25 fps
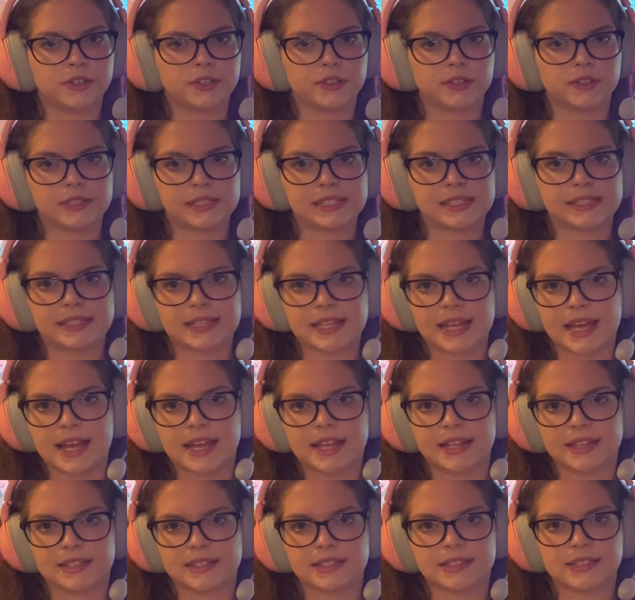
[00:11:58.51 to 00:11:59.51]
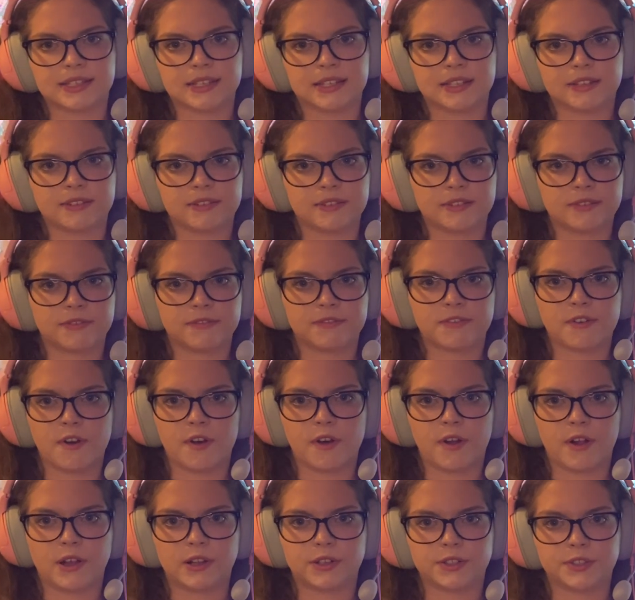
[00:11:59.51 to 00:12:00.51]
the stands in
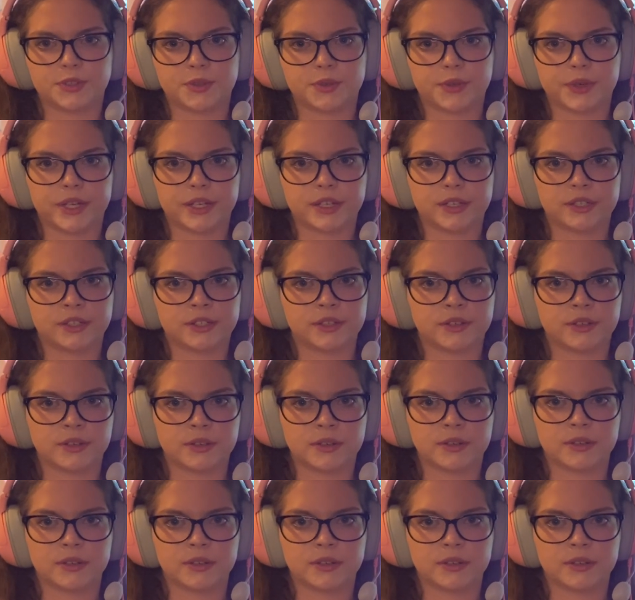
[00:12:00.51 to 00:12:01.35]
fall during the